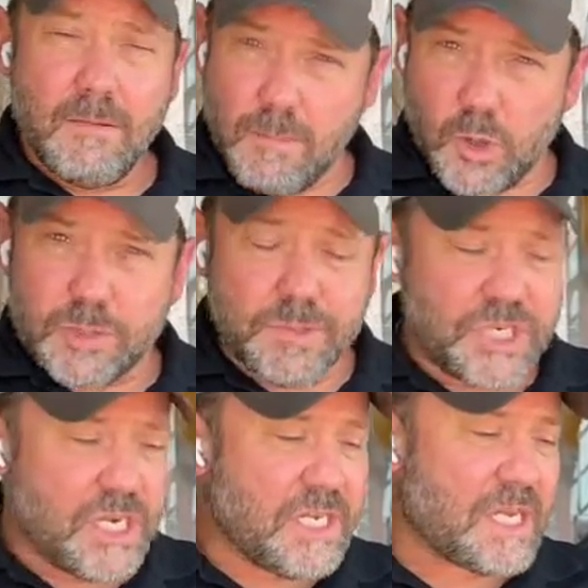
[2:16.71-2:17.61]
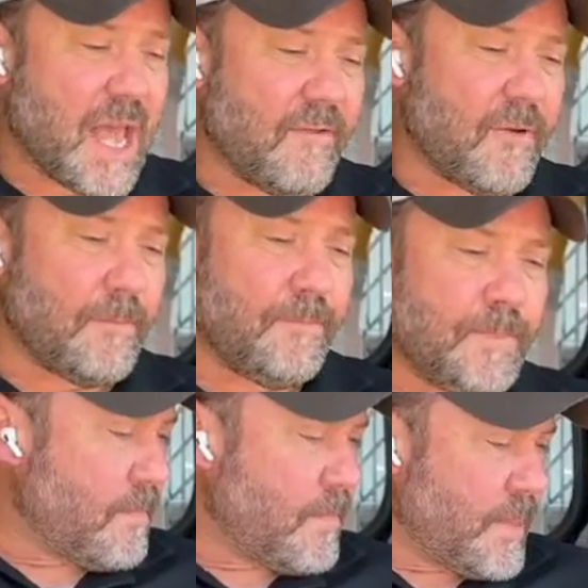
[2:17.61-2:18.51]
Most machines have them.
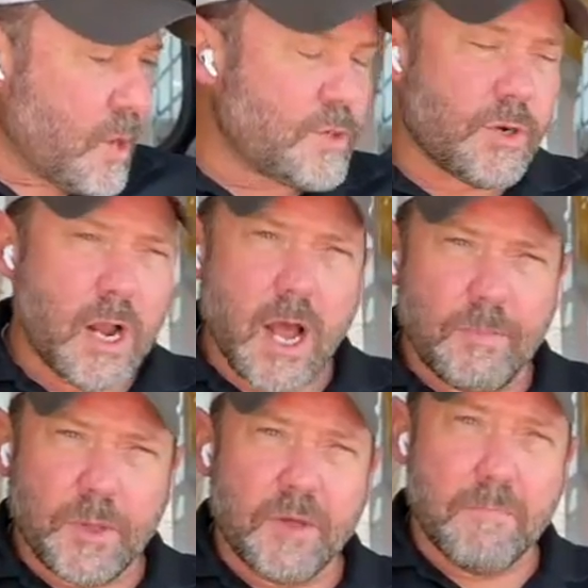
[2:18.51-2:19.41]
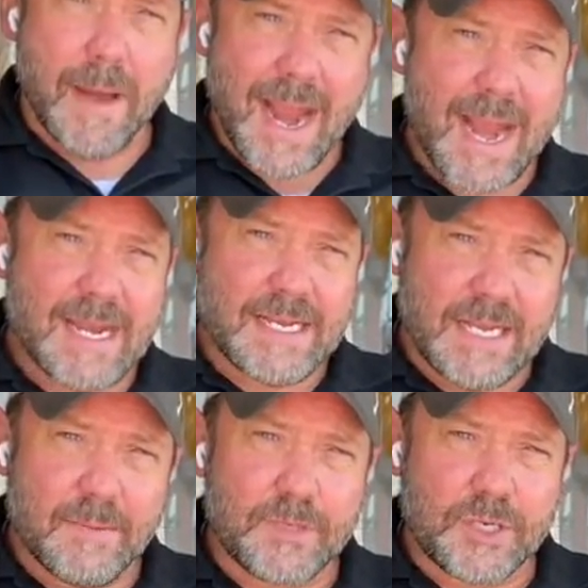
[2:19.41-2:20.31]
Those are a couple of the main
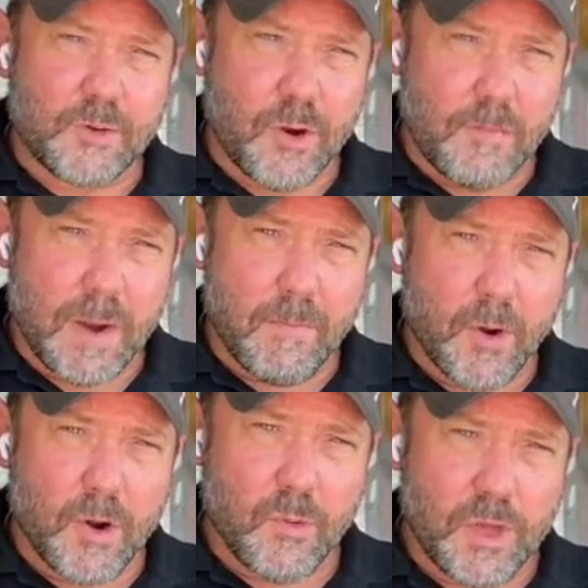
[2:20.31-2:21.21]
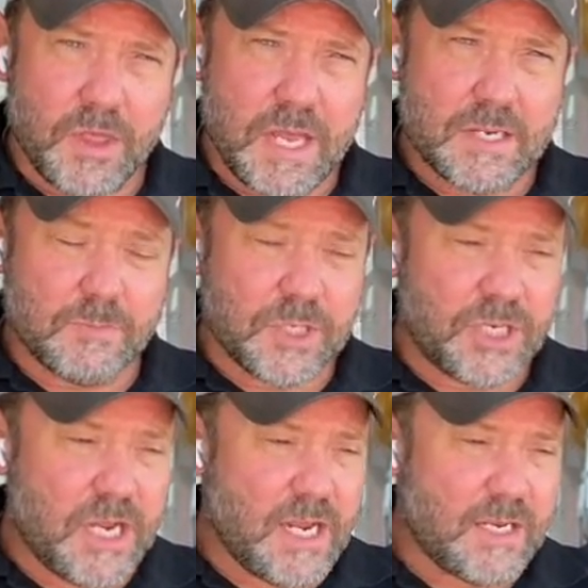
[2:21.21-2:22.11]
tips to remember with these
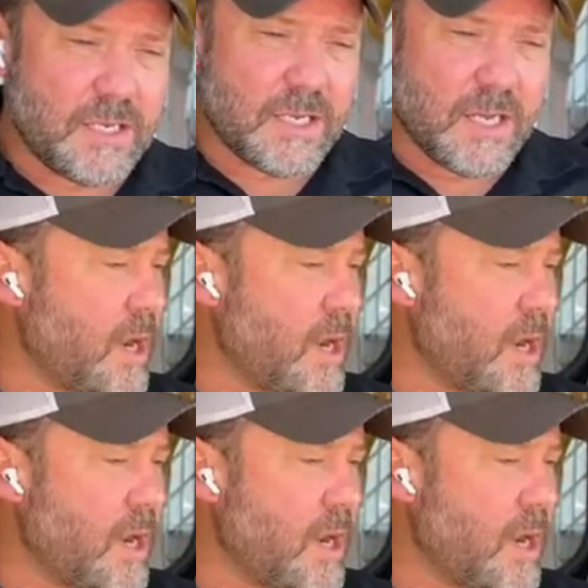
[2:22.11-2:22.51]
machines.